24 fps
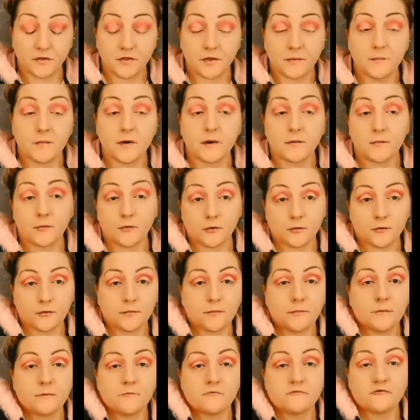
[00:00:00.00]
It might work
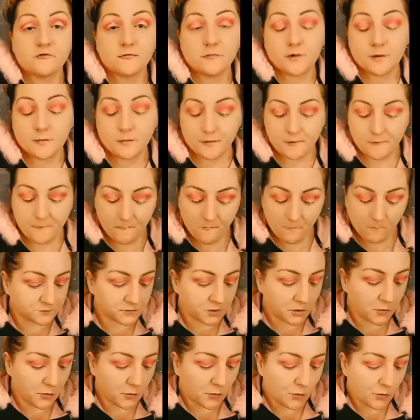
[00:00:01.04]
for people
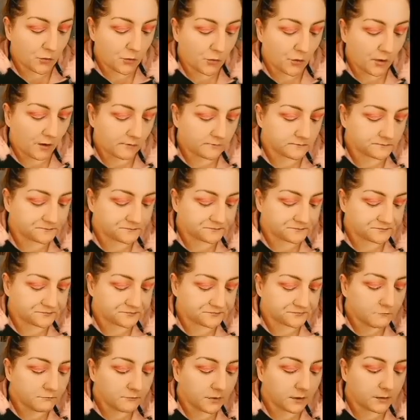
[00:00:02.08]
who
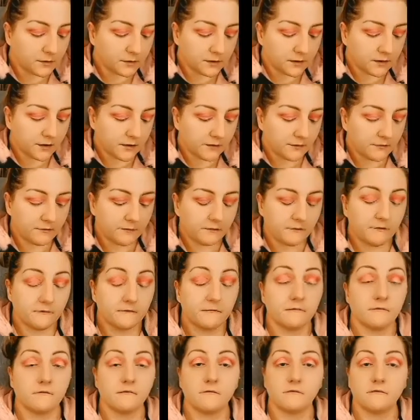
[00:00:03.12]
maybe have
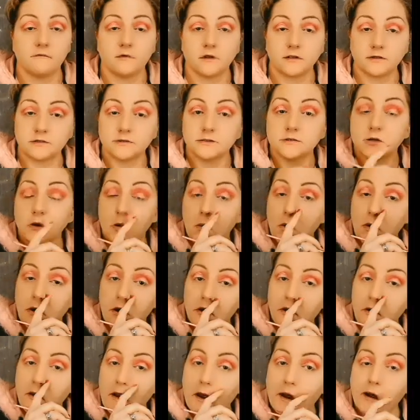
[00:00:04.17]
less
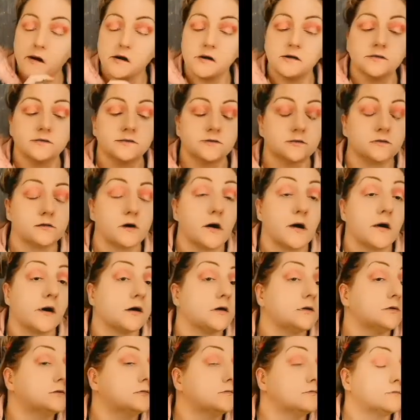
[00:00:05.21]
hooded eyes,
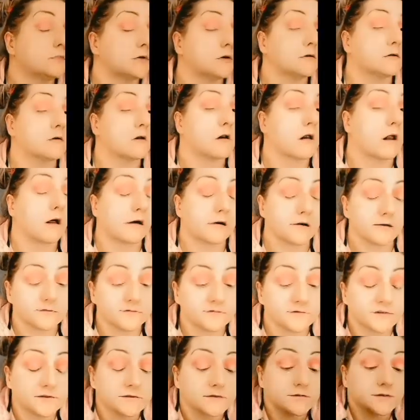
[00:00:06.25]
but now I
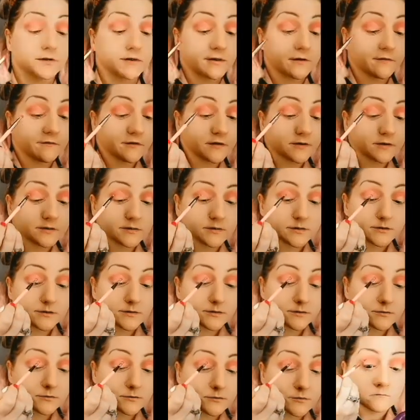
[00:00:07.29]
have to like fix
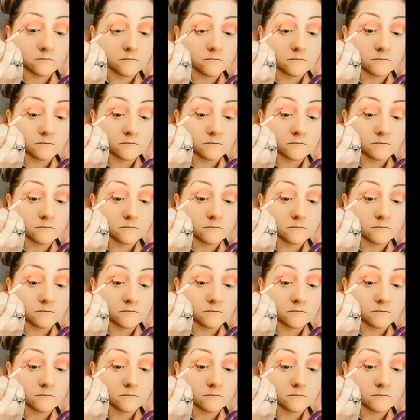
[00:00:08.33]
this, so